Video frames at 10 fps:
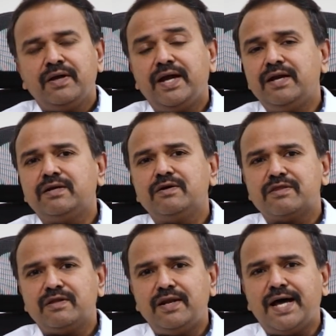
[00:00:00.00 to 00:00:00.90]
And
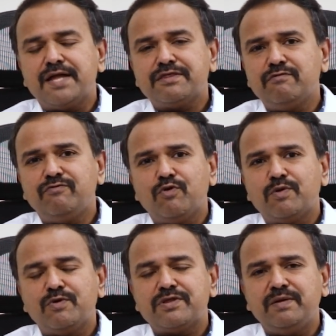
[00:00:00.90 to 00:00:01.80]
last and
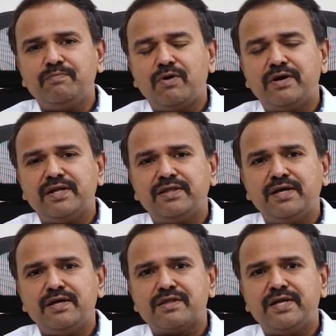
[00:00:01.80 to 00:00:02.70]
foremost important
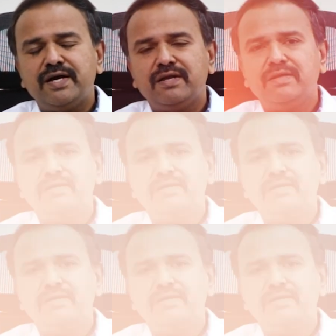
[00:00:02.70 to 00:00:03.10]
thing is that